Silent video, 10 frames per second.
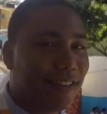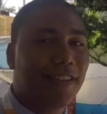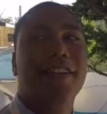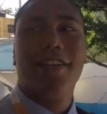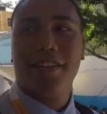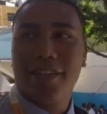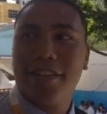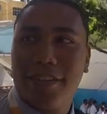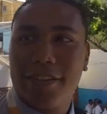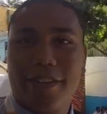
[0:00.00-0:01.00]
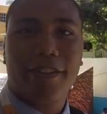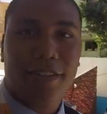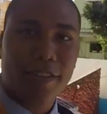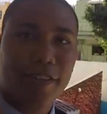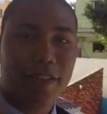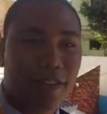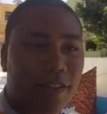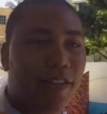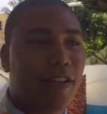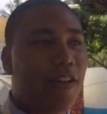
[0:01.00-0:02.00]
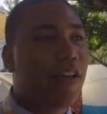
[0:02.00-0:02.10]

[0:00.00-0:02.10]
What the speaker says: And is this your first place working?